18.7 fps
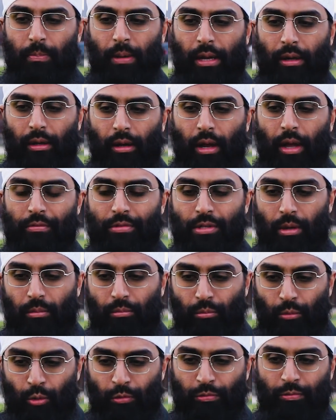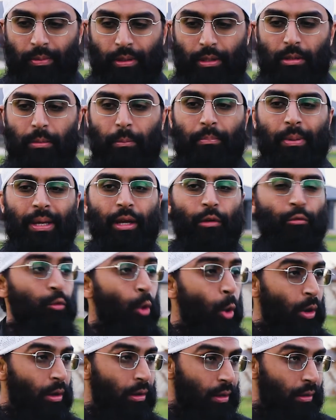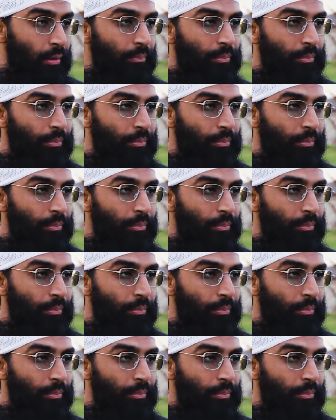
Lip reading: Black Lives movement being vocal